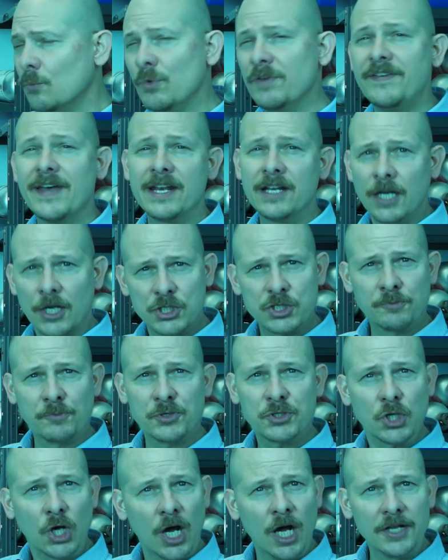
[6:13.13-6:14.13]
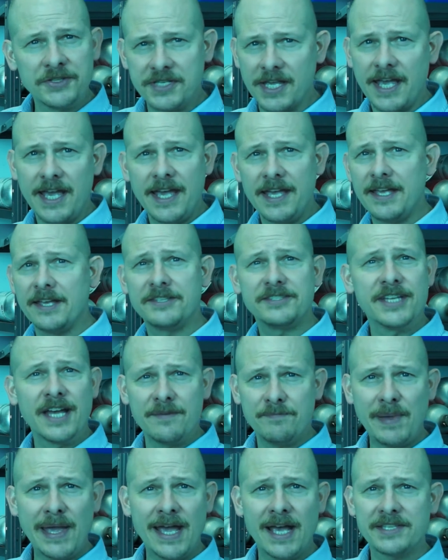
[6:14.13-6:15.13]
We've had customers call and say, hey, it's
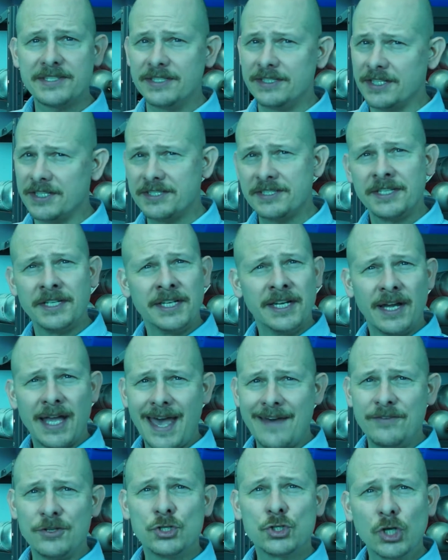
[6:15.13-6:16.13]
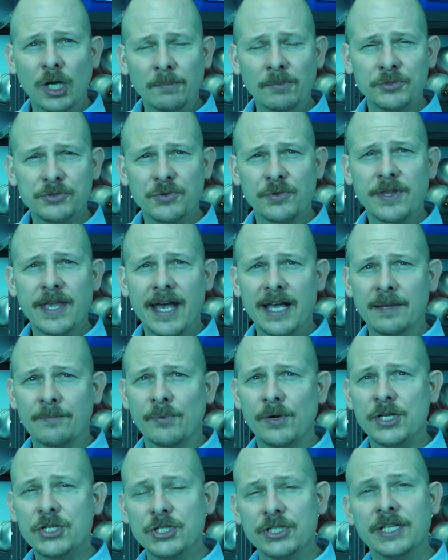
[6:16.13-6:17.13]
not passing, it's having troubles with
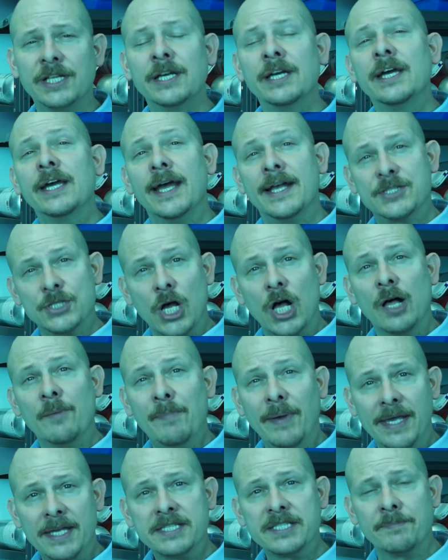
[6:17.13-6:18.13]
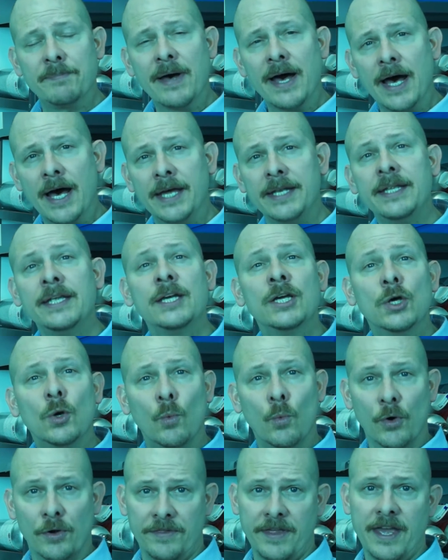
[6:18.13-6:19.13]
calibration. It's all based upon
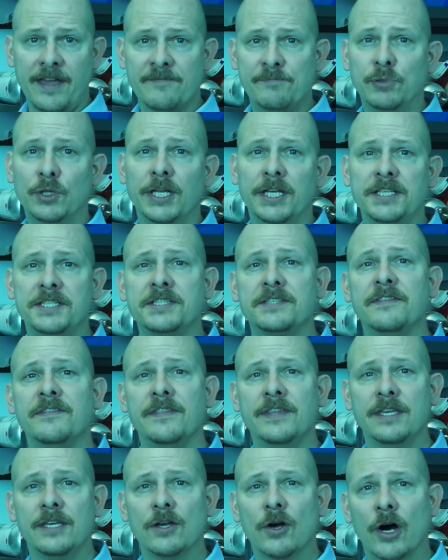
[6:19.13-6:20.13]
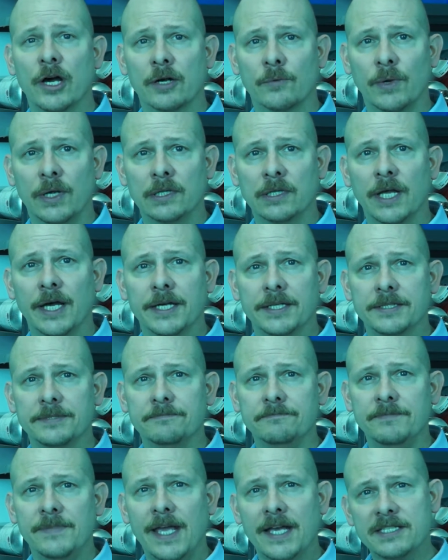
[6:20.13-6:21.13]
where they have placed the AutoRae Lite.
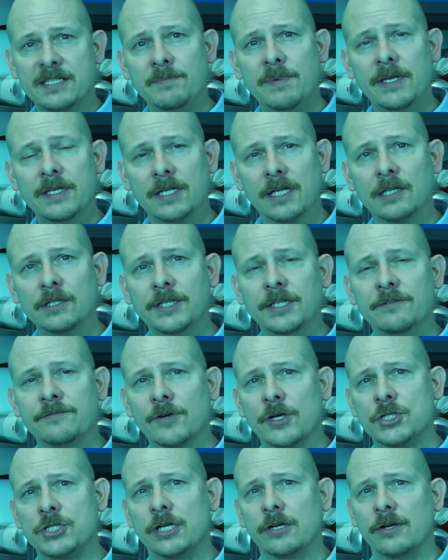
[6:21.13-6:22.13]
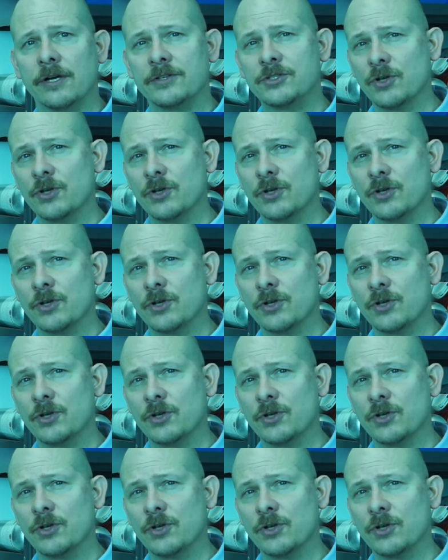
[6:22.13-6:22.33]
It has to be in a clean, fresh area.